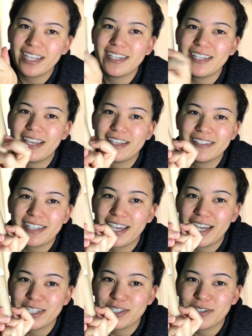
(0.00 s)
And yes, I
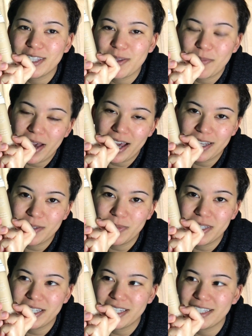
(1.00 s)
had to read the back
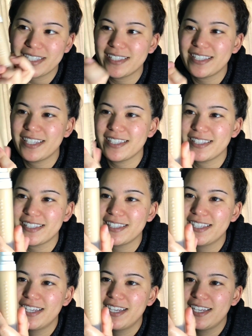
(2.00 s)
because it's
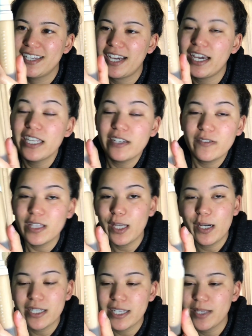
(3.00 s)
kind of a
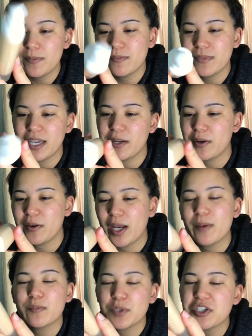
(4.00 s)
long name. I don't know.
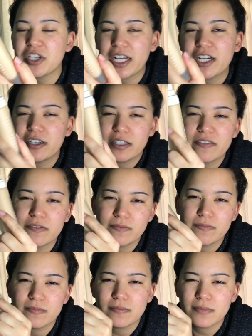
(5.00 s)
I'm sure I could have
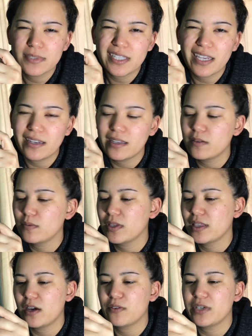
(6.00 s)
said it
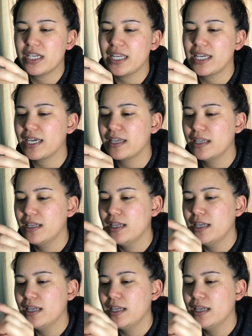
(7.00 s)
without reading it.